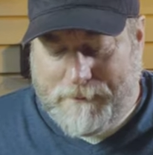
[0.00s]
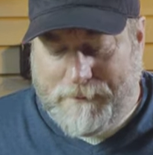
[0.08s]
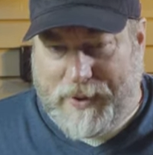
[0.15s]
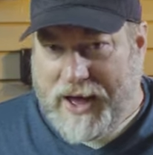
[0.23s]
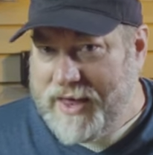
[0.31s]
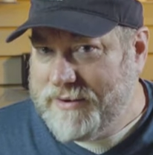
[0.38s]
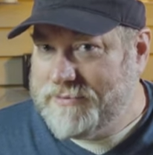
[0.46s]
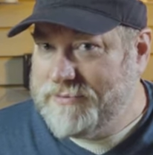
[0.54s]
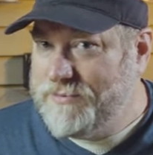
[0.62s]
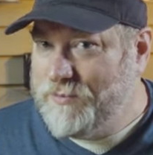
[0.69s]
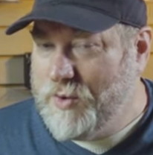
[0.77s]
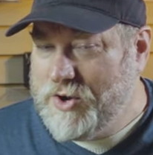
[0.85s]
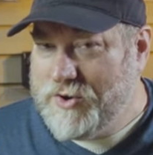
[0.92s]
But
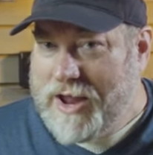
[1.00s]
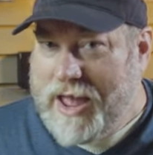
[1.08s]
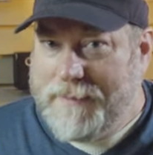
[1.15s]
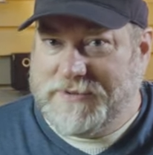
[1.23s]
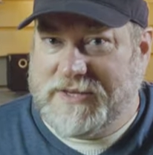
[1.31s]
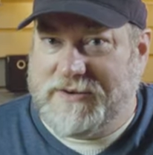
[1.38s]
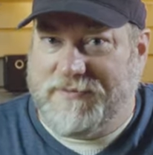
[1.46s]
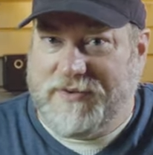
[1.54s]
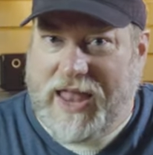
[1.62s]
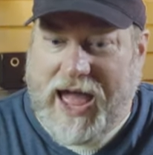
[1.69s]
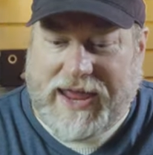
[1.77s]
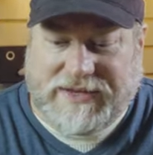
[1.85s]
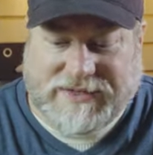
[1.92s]
when you're absent of
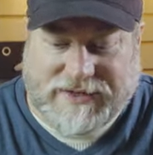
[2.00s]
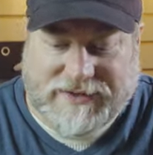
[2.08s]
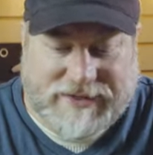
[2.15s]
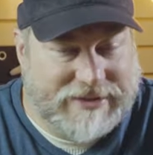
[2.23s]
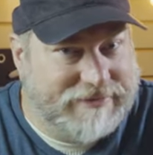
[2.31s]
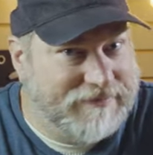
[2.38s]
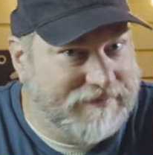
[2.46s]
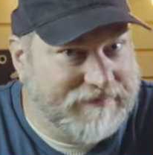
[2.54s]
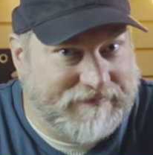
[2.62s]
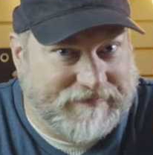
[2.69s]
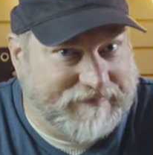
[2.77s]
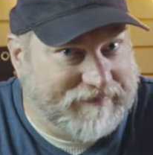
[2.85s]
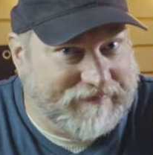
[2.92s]
light,
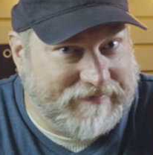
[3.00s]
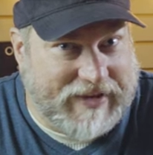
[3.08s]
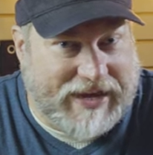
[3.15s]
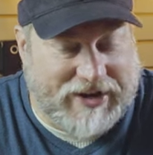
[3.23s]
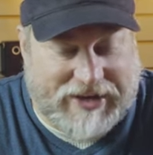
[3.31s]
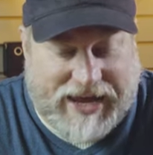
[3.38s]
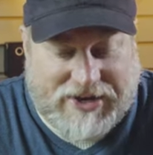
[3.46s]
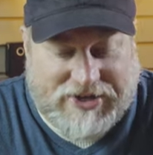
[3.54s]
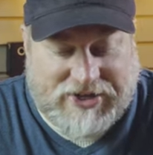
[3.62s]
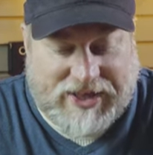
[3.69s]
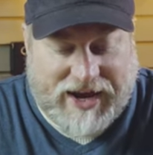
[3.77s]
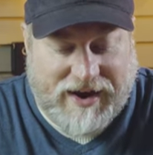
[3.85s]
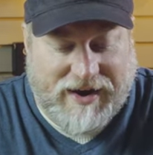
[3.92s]
it'll get
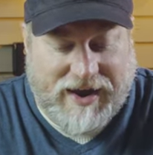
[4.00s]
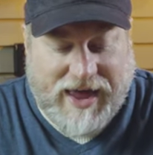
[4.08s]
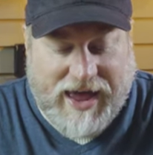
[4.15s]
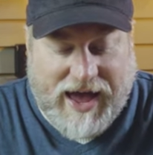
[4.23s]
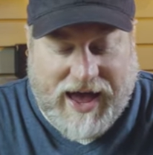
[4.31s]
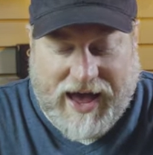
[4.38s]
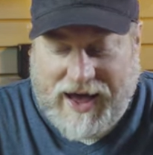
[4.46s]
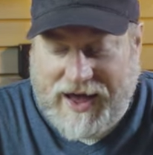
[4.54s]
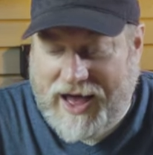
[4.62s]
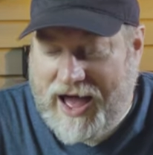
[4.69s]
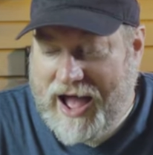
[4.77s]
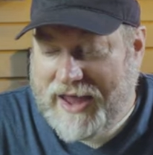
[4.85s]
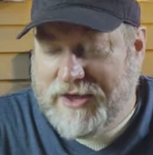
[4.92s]
you there.
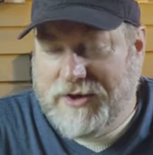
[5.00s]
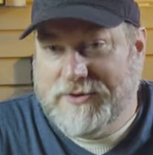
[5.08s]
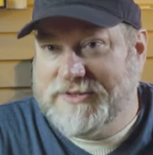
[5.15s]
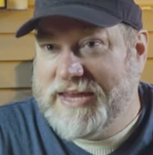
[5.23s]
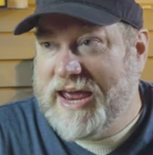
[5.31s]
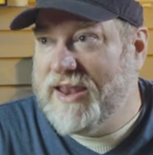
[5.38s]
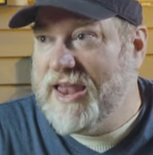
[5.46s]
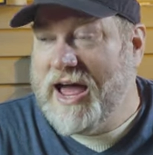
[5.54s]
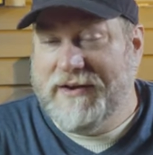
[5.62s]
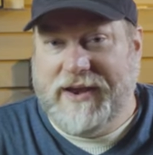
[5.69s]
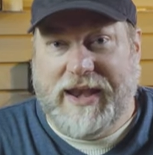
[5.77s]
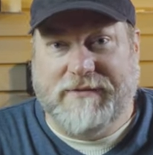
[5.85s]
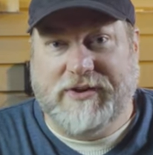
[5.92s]
I use
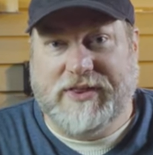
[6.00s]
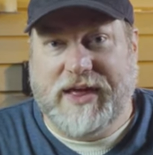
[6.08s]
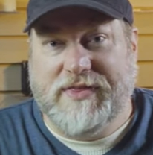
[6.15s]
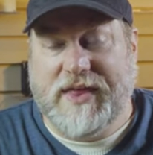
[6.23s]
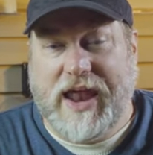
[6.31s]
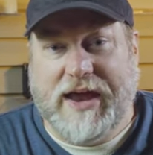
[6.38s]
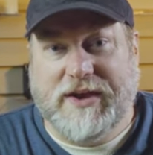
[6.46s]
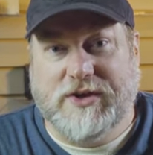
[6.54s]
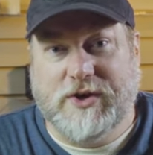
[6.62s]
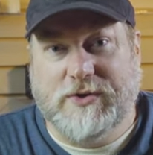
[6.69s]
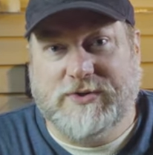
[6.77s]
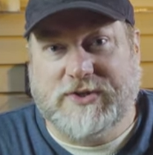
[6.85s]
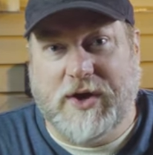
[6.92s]
daylight in everything that I
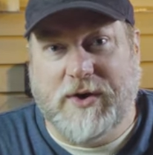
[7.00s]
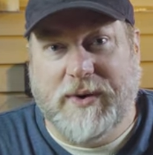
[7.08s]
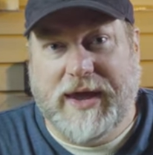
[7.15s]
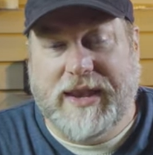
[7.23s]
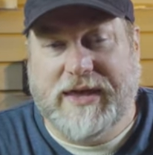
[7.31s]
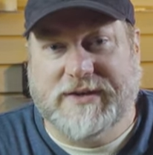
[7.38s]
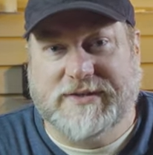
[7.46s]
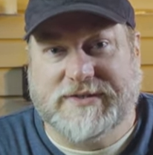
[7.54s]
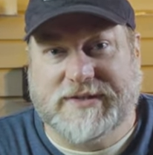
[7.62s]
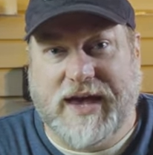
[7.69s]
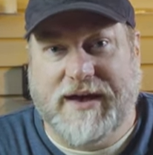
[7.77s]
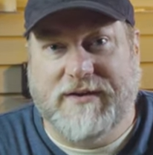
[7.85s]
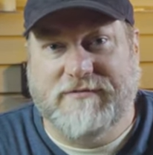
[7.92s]
do, so it is
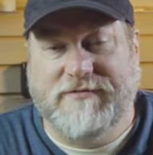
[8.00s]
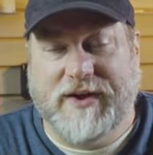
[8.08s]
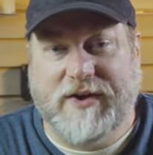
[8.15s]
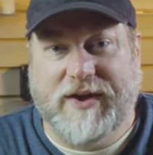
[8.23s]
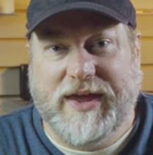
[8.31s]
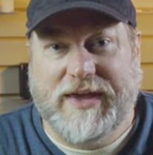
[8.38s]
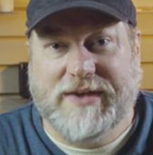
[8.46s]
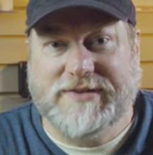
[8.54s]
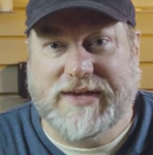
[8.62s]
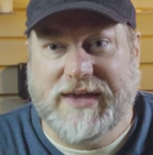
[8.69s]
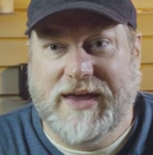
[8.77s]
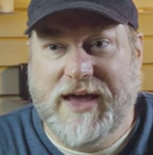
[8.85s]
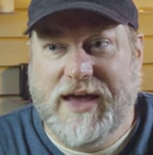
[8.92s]
very
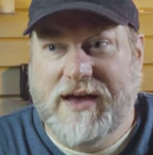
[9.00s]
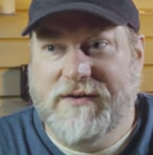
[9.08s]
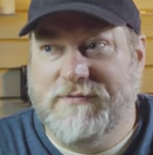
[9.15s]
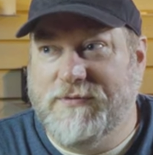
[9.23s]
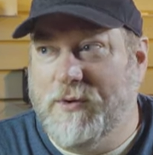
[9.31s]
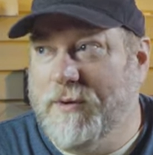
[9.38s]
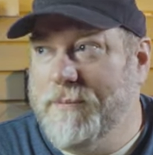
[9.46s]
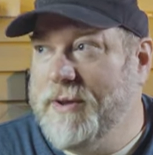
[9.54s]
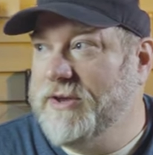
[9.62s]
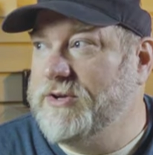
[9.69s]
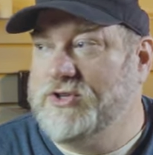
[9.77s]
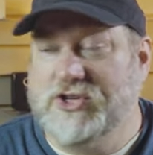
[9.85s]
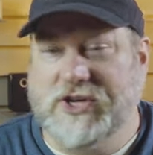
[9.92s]
easy for me
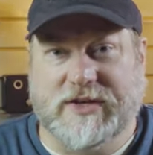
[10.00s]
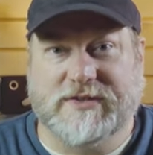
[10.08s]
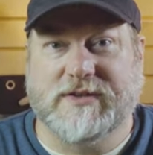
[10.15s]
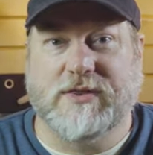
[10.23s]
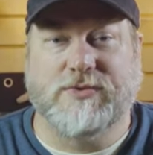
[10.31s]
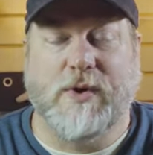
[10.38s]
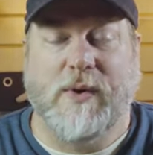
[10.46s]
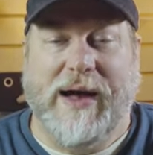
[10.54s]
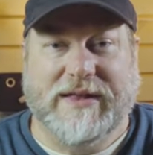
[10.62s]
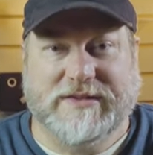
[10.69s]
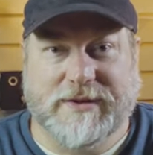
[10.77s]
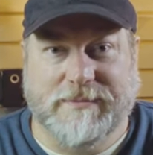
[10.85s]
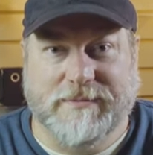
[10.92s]
to just throw
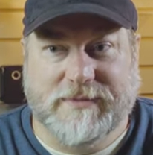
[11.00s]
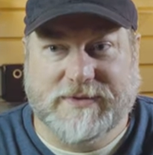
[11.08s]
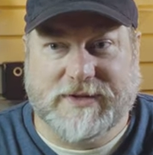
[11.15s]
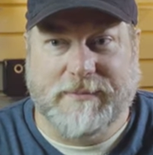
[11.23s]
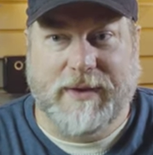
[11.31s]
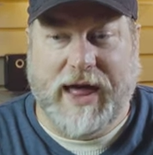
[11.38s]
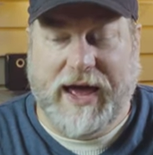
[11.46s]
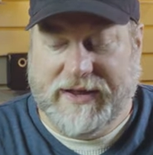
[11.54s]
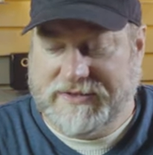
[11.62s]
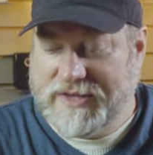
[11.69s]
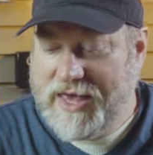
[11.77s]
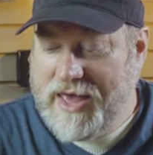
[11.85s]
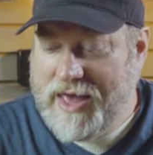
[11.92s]
out some lights.